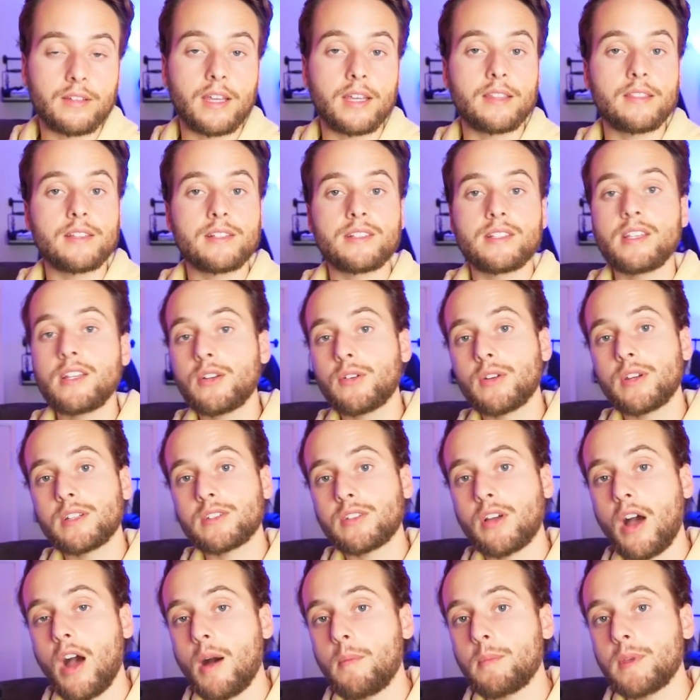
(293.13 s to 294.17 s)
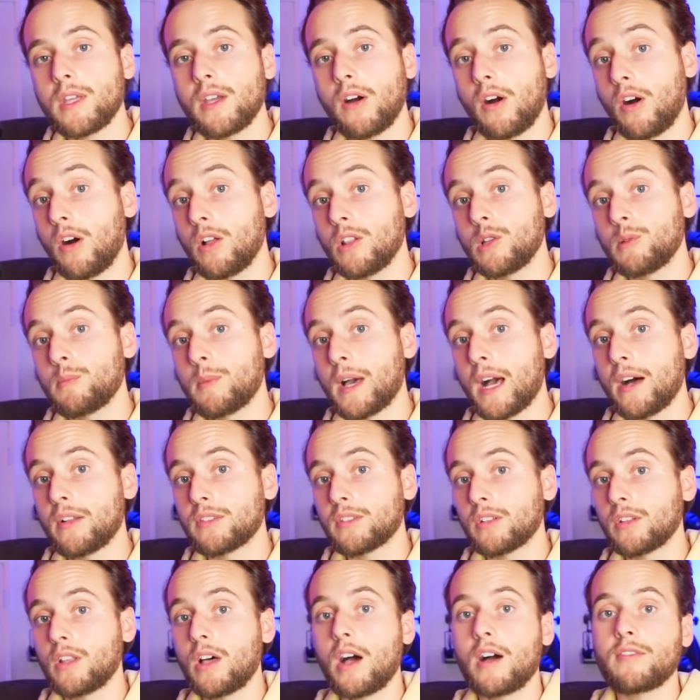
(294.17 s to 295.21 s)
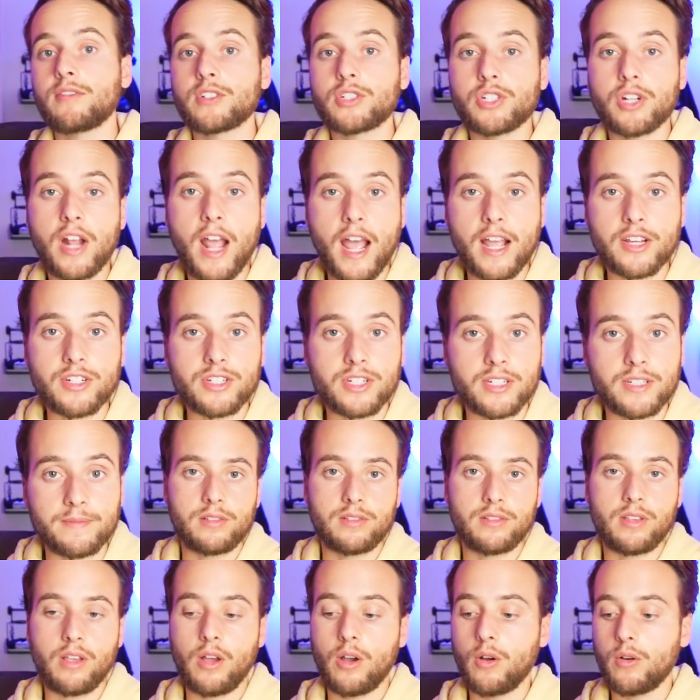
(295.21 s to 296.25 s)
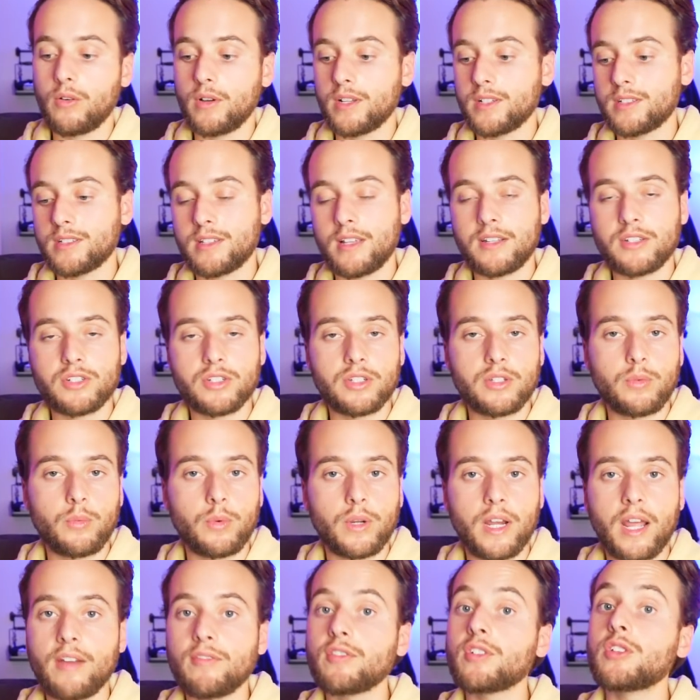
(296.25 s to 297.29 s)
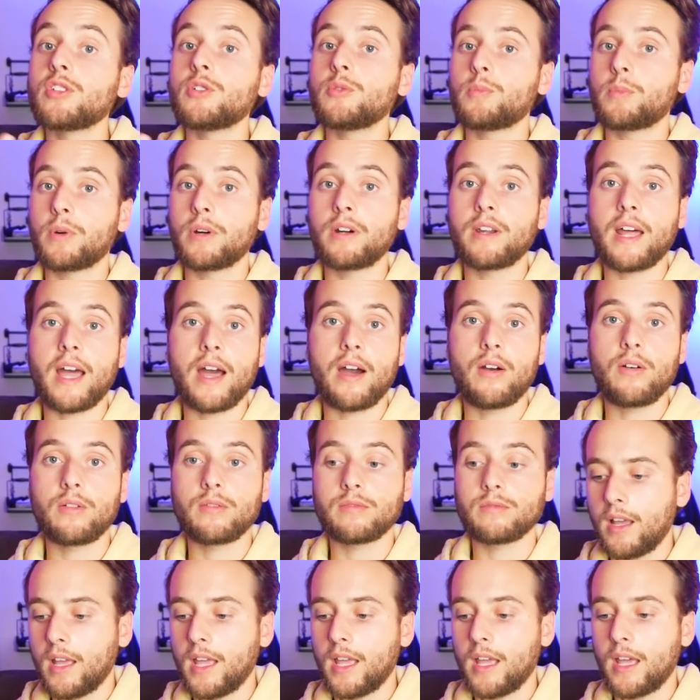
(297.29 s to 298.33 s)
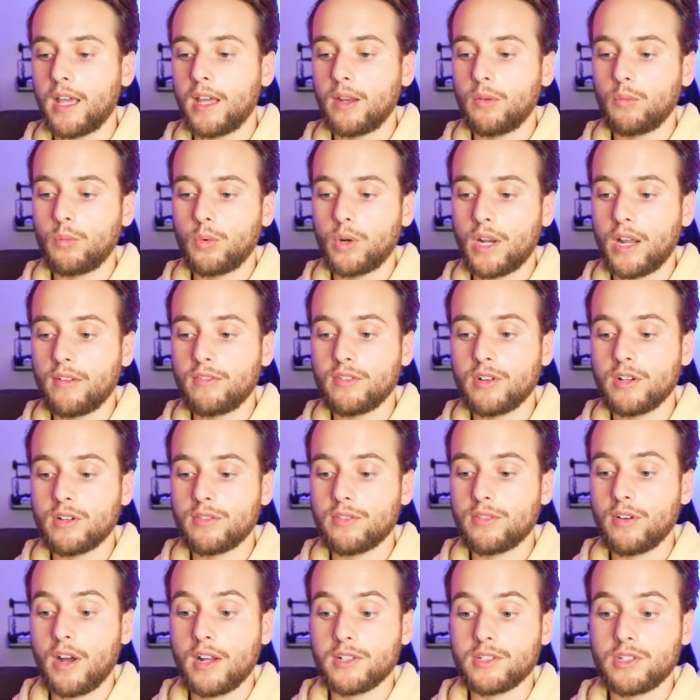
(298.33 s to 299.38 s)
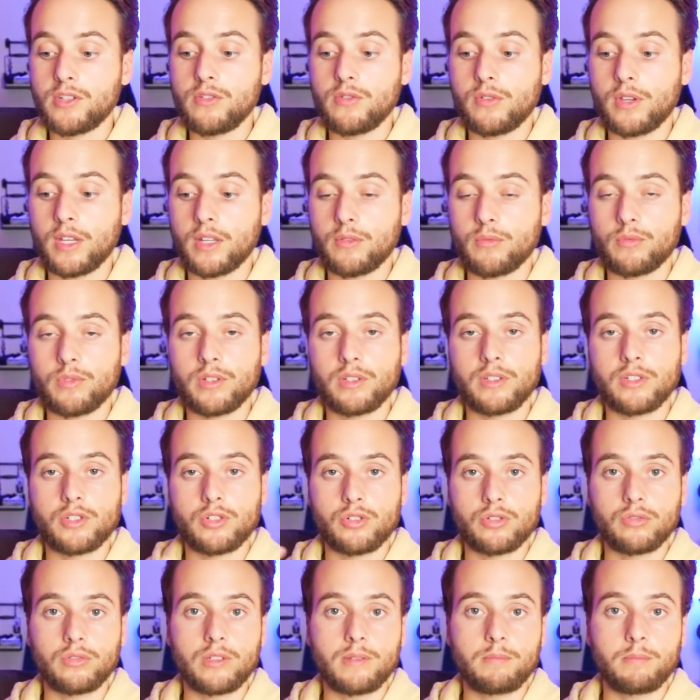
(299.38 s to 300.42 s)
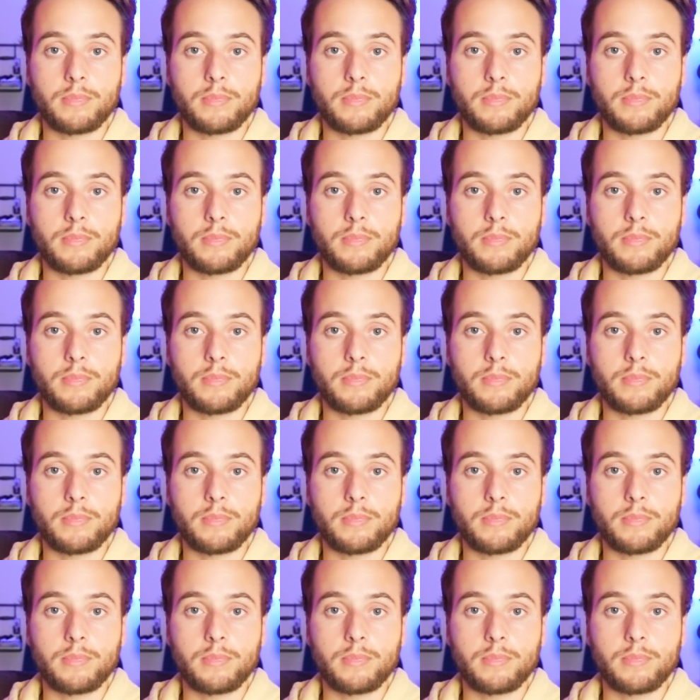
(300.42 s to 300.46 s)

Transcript: And The Secret taught me all about the law of attraction. So essentially, whatever you put out and whatever thoughts you can really truly